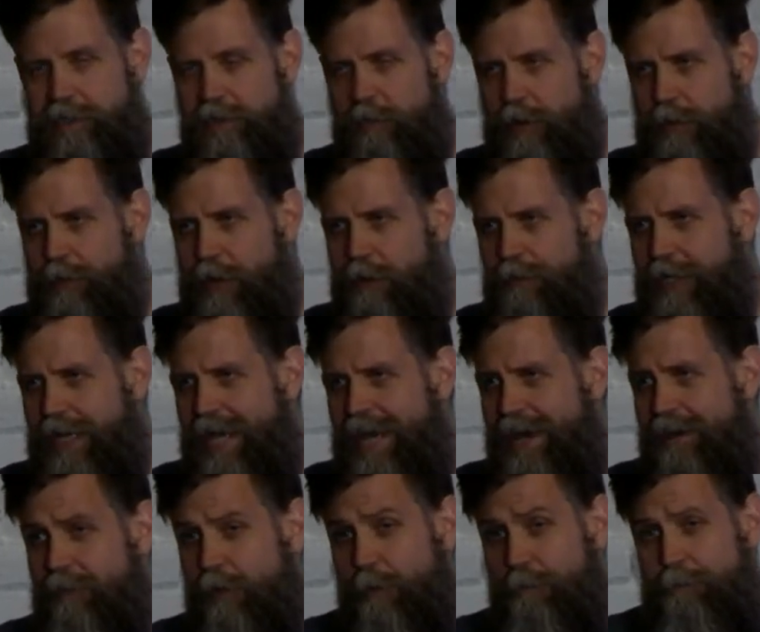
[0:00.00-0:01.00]
So we probably
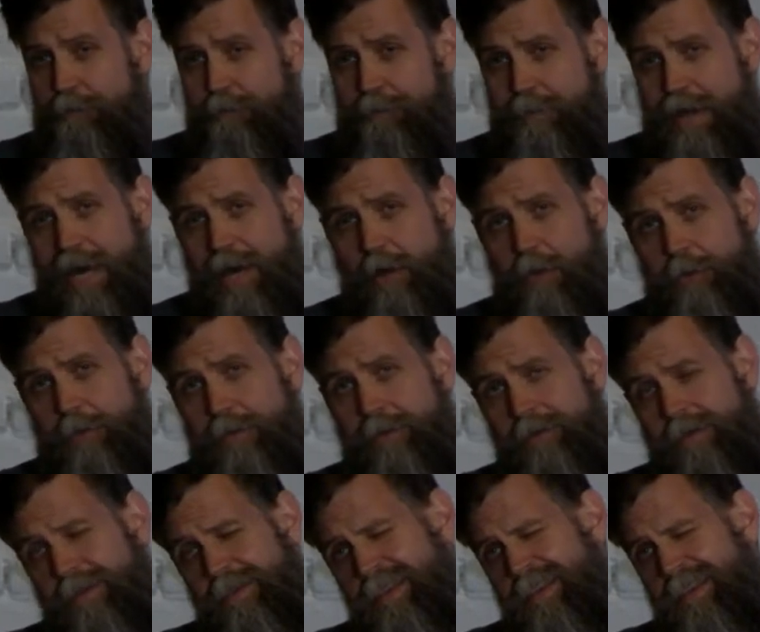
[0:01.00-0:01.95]
have about